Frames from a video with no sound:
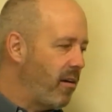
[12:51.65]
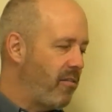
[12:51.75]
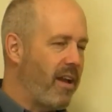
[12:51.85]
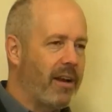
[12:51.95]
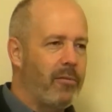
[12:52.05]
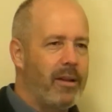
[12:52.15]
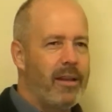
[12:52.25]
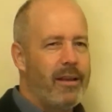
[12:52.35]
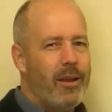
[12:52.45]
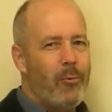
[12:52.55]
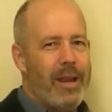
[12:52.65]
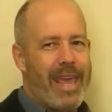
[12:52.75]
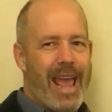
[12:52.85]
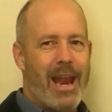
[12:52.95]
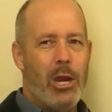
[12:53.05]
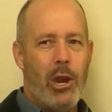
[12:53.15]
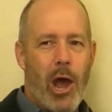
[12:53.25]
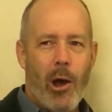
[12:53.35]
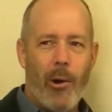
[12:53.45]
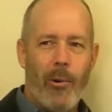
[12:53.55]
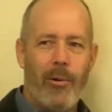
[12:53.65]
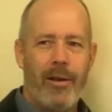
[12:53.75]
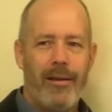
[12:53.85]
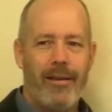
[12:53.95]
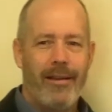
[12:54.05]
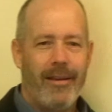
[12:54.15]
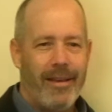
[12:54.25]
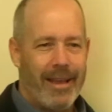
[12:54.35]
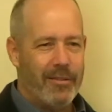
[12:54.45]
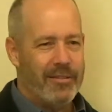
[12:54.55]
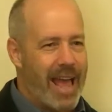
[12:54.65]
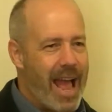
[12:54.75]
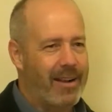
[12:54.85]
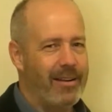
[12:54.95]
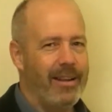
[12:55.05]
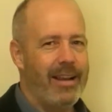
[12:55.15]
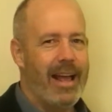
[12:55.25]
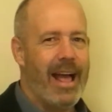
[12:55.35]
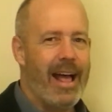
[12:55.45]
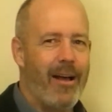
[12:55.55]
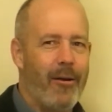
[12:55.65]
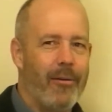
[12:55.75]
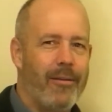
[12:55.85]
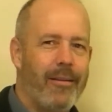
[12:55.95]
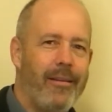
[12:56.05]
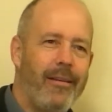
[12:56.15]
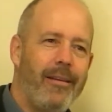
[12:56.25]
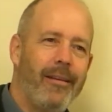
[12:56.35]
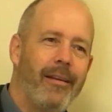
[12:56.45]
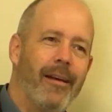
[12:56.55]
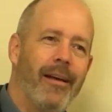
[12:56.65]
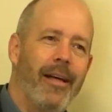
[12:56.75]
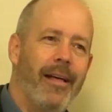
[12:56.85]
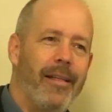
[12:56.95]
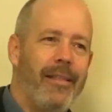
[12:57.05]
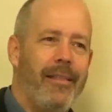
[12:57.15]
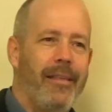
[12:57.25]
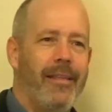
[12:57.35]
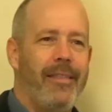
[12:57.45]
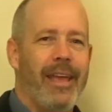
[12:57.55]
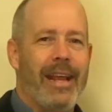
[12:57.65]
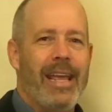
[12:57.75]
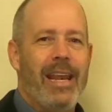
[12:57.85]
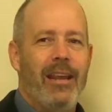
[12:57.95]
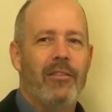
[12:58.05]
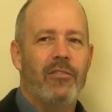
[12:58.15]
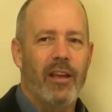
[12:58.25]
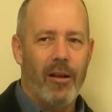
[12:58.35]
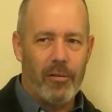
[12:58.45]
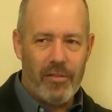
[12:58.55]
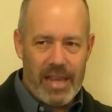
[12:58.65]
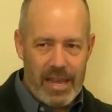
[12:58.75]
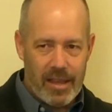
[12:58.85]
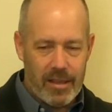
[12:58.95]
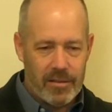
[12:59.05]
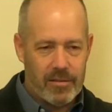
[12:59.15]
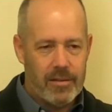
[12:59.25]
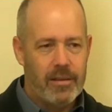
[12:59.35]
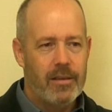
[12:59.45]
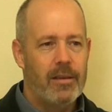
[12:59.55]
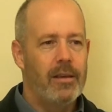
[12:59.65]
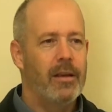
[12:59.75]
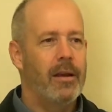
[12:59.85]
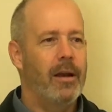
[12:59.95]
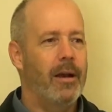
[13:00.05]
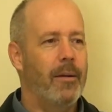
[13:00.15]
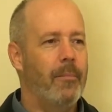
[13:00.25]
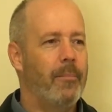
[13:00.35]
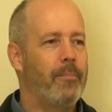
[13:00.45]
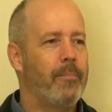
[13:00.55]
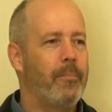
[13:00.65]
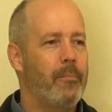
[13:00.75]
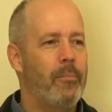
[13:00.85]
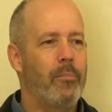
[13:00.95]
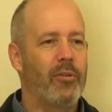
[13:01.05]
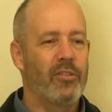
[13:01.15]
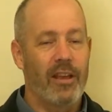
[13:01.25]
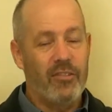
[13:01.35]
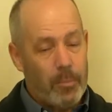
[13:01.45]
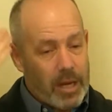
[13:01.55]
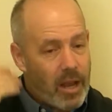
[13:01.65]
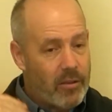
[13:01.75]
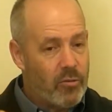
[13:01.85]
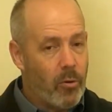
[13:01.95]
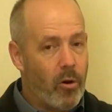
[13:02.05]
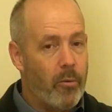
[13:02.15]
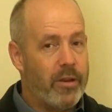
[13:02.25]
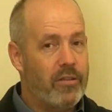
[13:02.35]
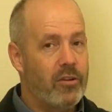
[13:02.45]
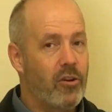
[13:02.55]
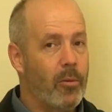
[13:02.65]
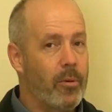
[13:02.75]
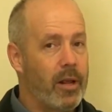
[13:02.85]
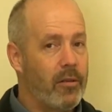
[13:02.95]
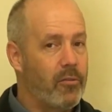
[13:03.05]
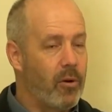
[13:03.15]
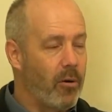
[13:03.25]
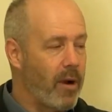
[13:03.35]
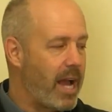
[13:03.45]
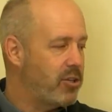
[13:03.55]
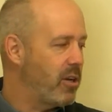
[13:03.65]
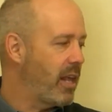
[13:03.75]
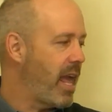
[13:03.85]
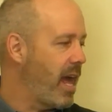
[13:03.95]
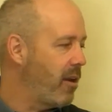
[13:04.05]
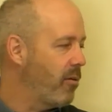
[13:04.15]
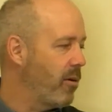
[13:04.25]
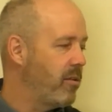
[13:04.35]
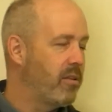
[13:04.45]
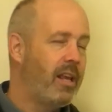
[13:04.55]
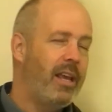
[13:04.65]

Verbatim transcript: In fact, we, we can't know exactly how uh, the thing in itself is um, precisely because we're always interpreting through our rational categories.